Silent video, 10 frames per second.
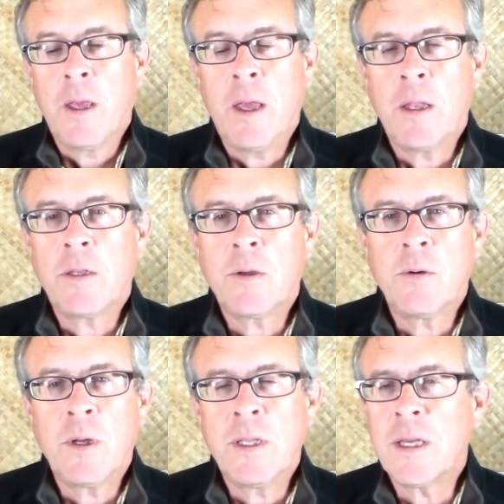And so
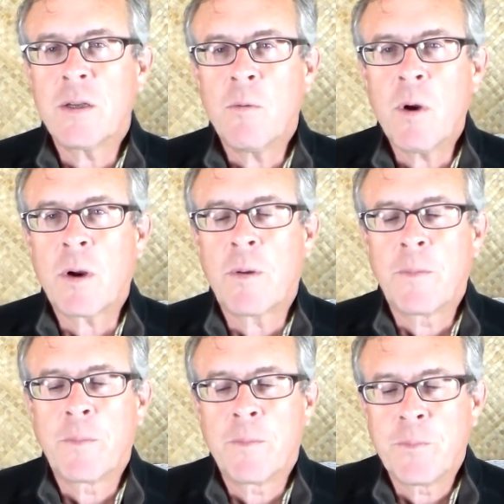it doesn't work.
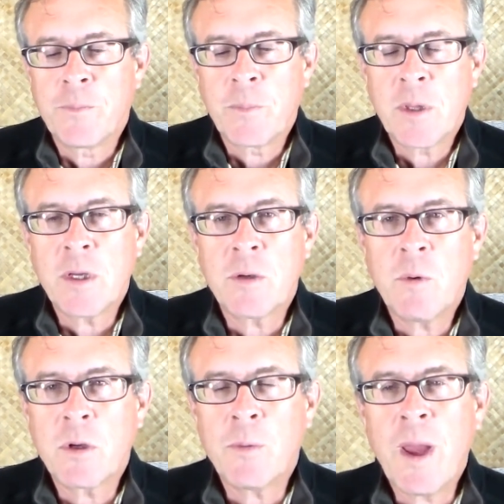It
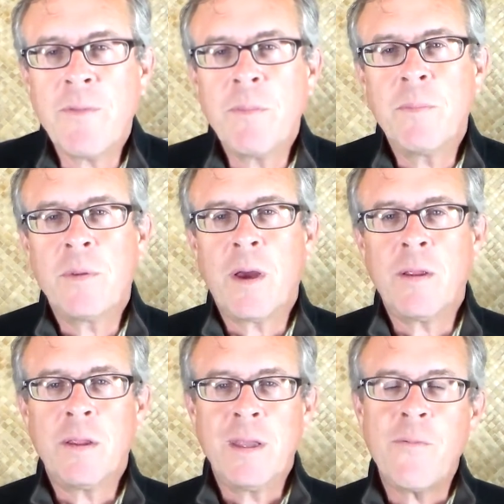doesn't work. So we have to
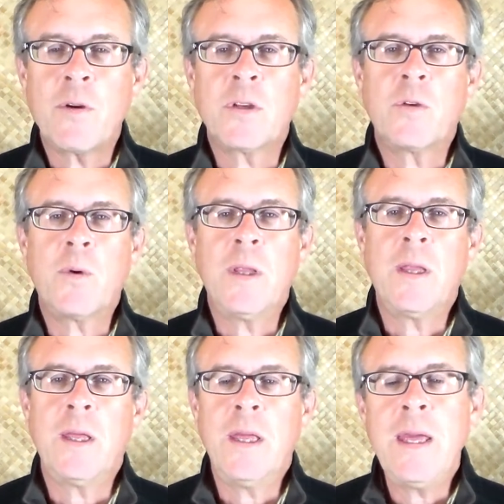tell the difference
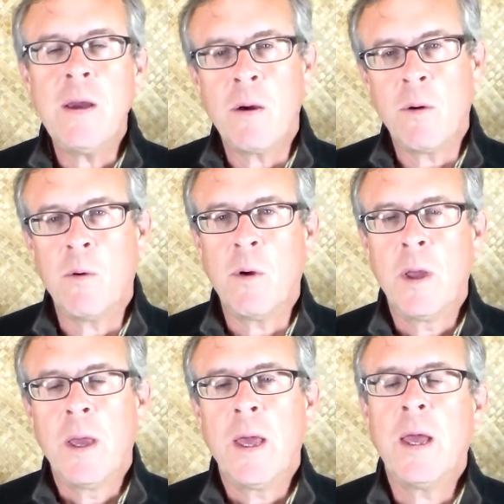between the ego
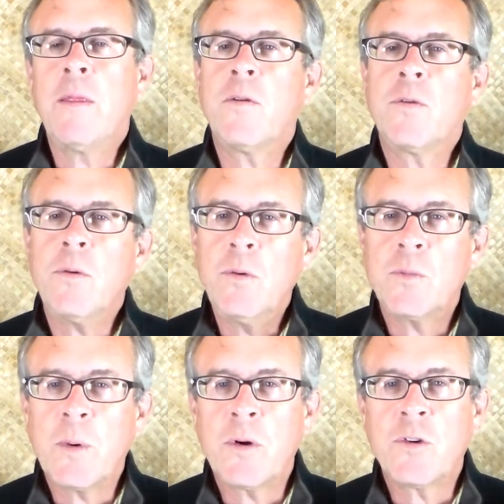and the true
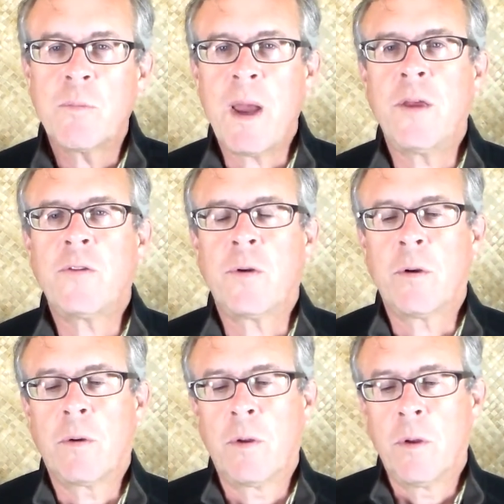spiritual
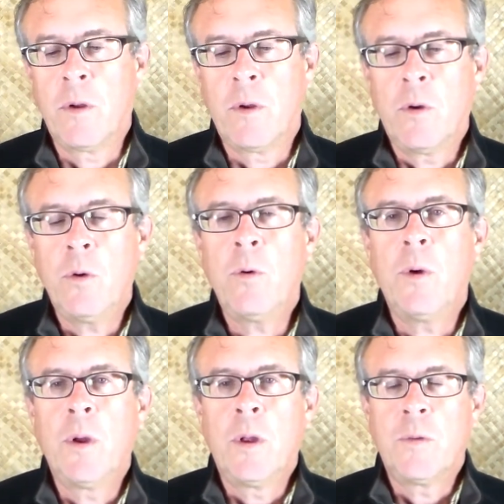master,
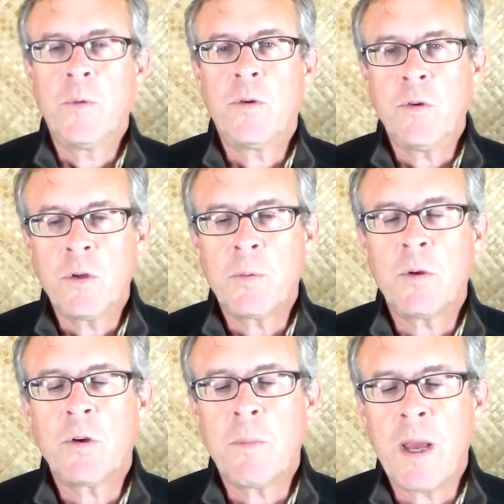who the true
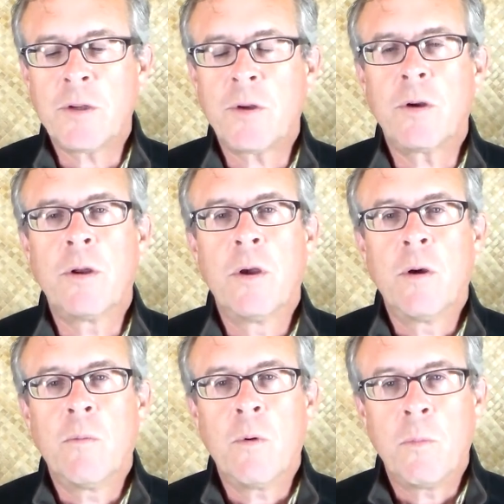spiritual master
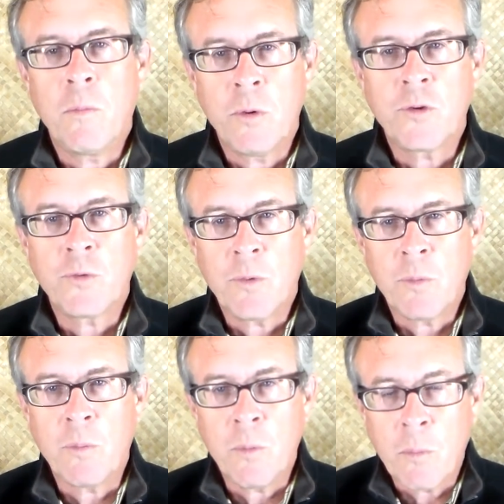will, will,
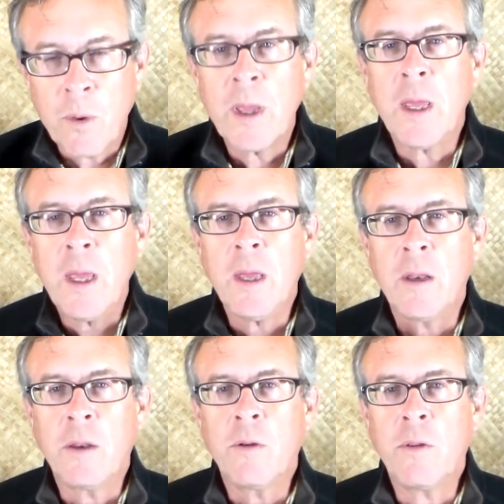will bring
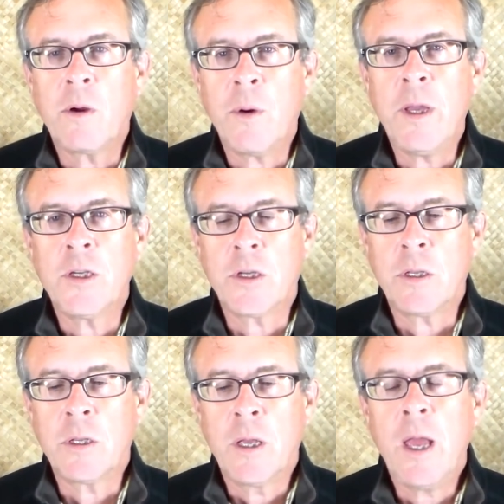in to the
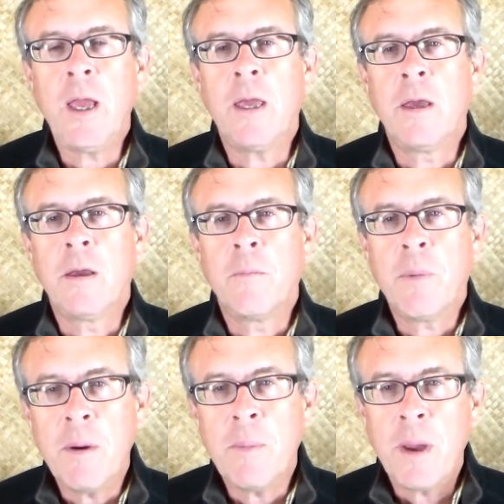equation, hey,
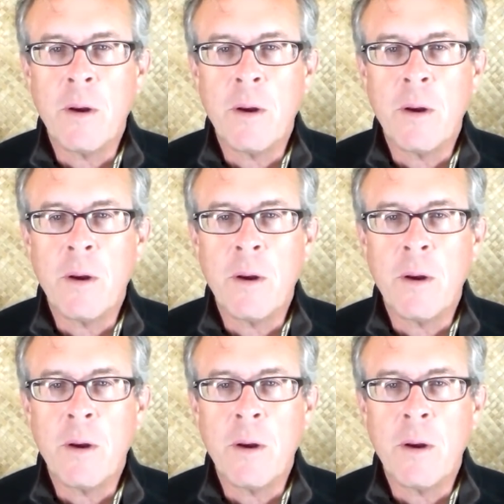pump